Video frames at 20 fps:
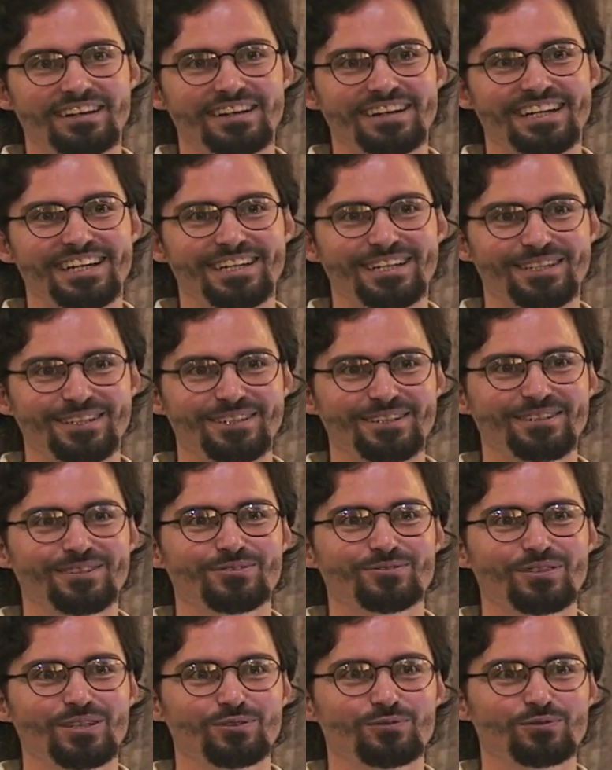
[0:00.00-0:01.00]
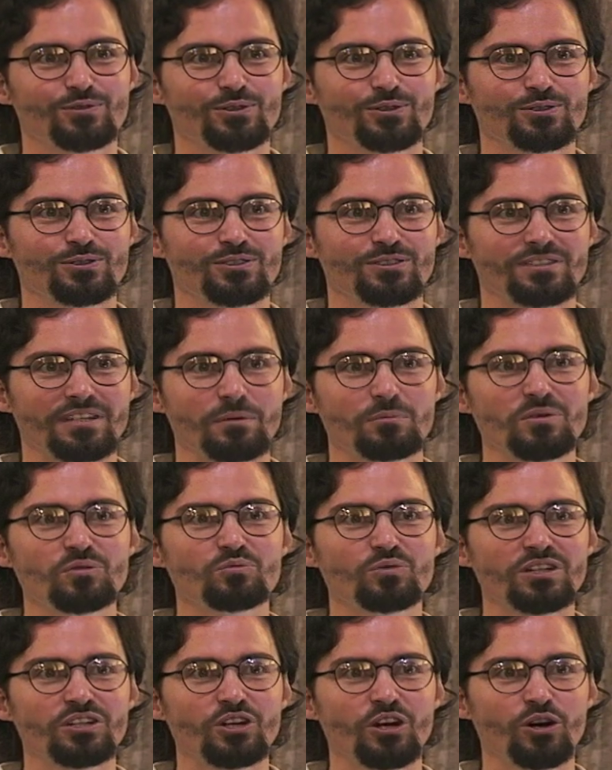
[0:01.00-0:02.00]
uh, influences. I mean,
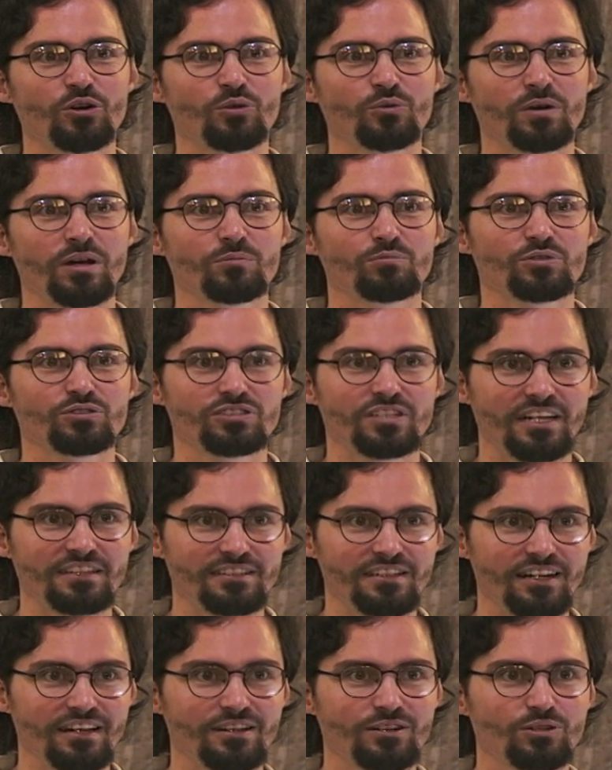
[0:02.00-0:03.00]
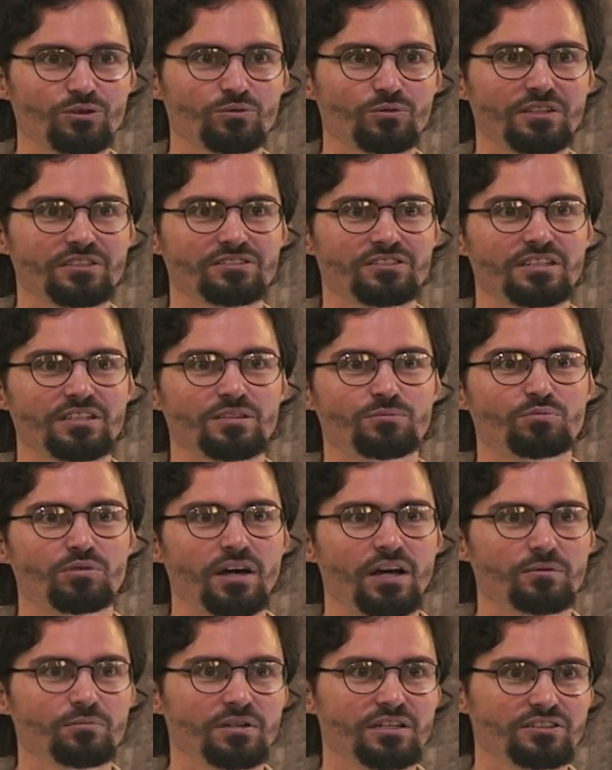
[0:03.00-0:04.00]
we know when Mossadegh, who was the
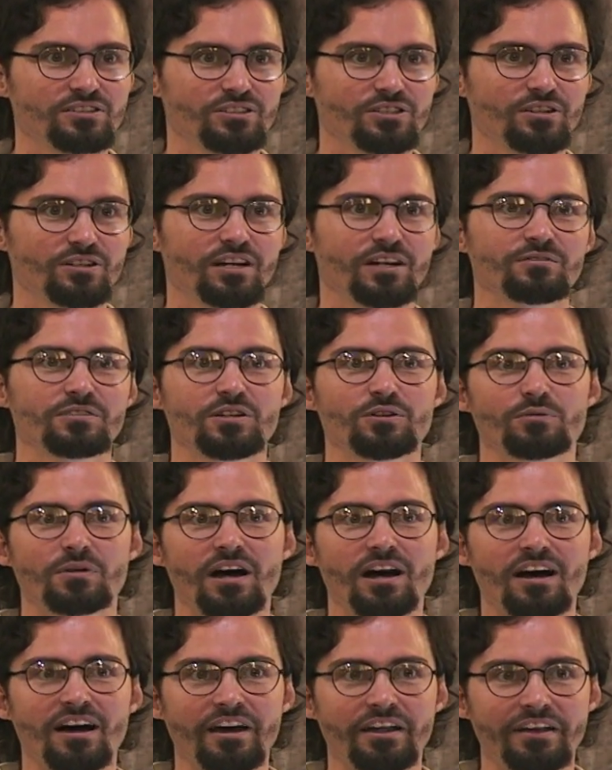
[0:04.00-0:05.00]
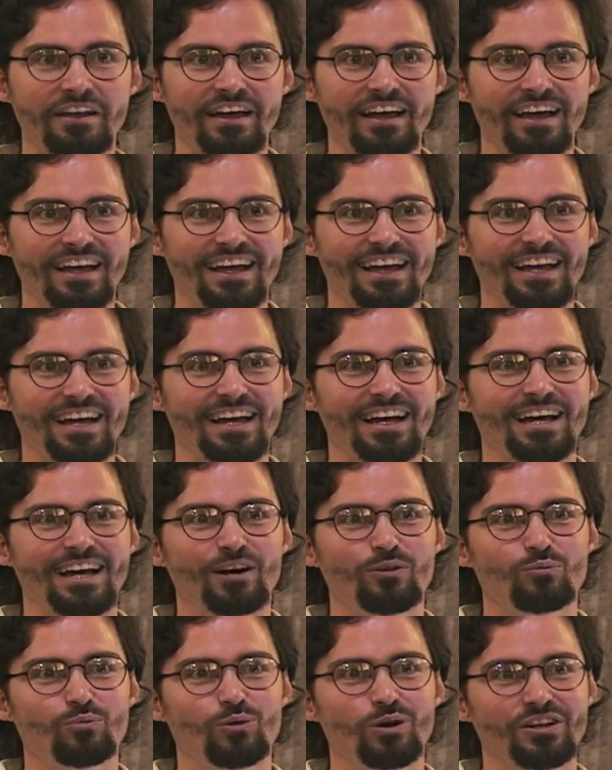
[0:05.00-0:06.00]
prime minister of Iran,
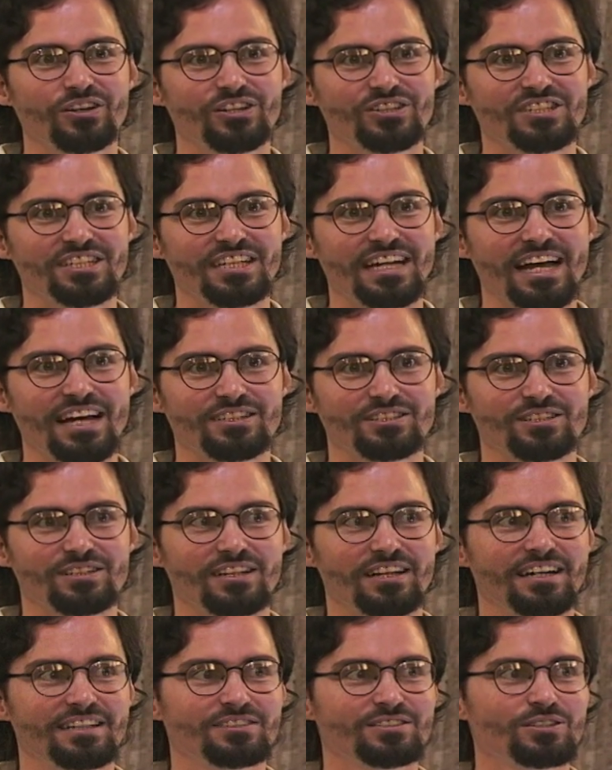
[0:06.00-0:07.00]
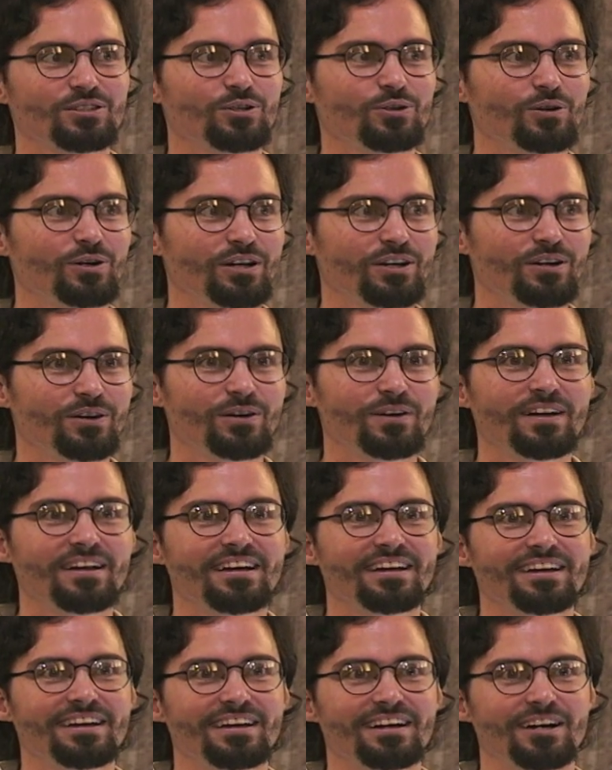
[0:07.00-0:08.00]
uh, wanted to nationalize the oil,
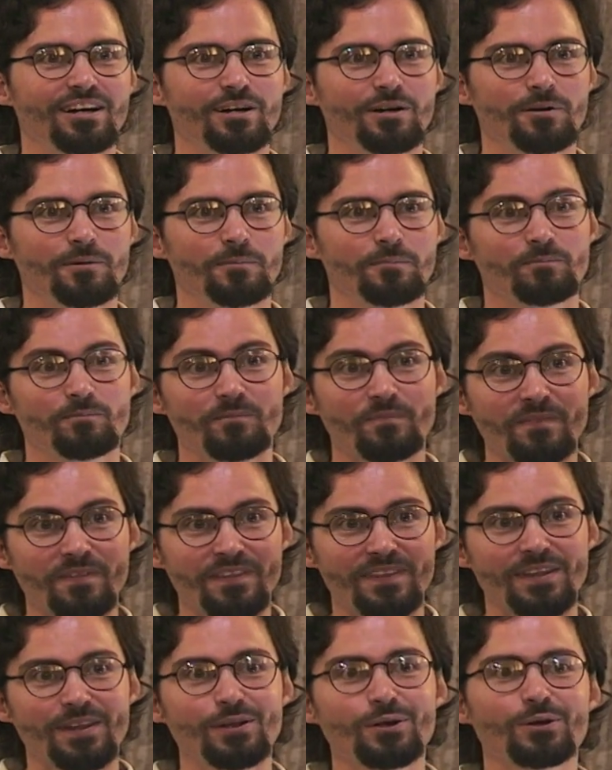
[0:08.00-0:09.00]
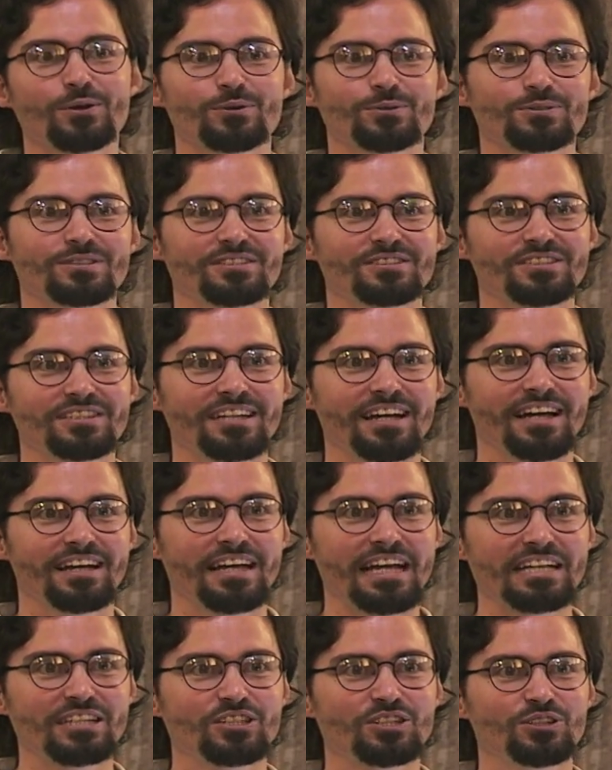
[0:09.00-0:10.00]
um, you know, there was a
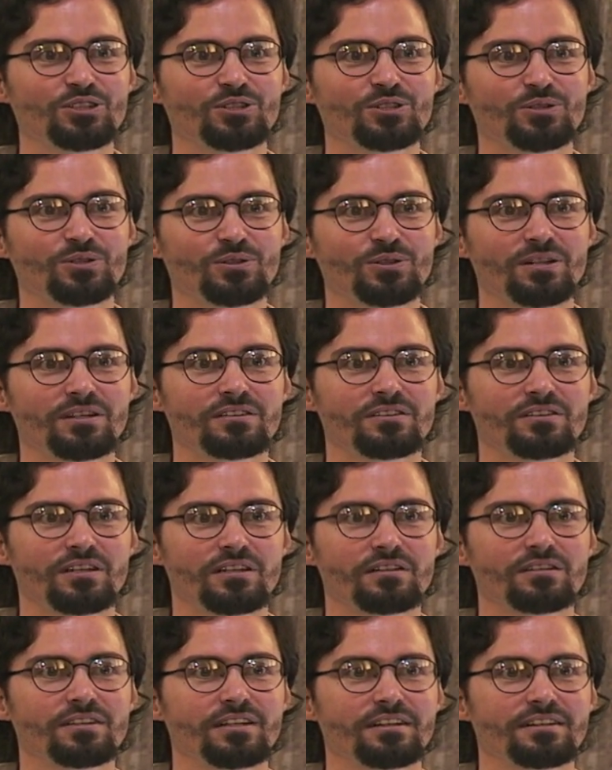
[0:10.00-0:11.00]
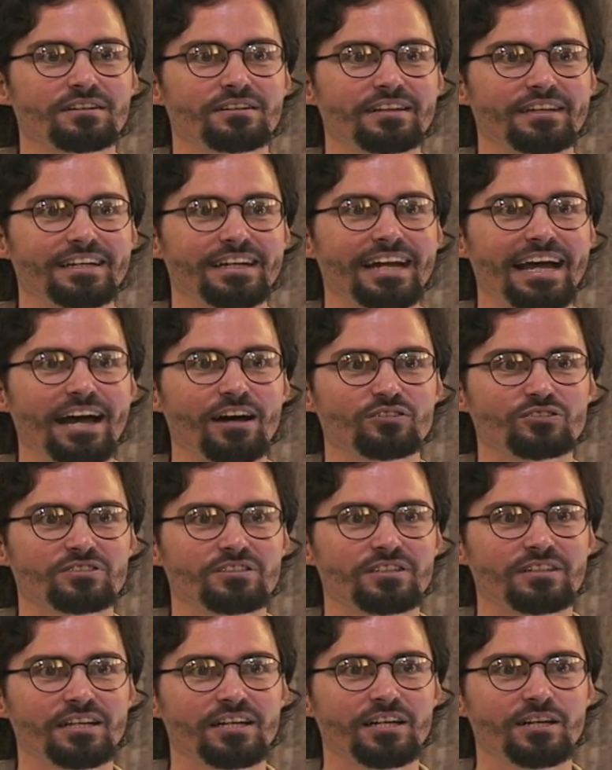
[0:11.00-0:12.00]
CIA coup that, that, that
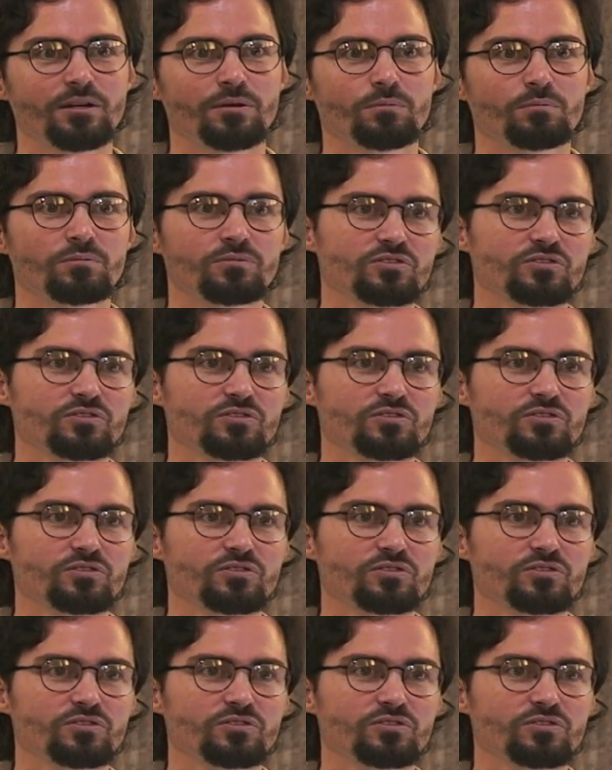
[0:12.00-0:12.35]
ousted him.